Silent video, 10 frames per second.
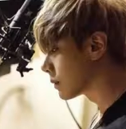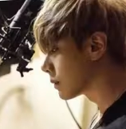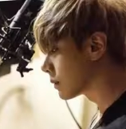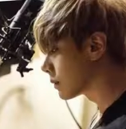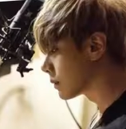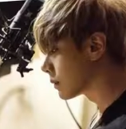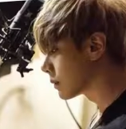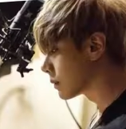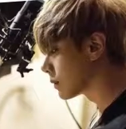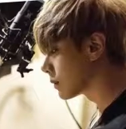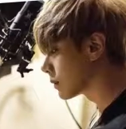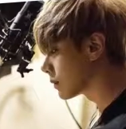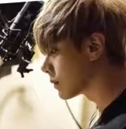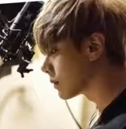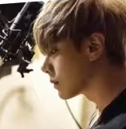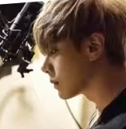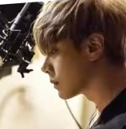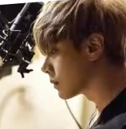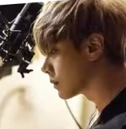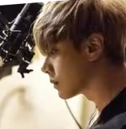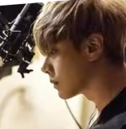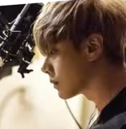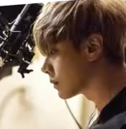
(silence)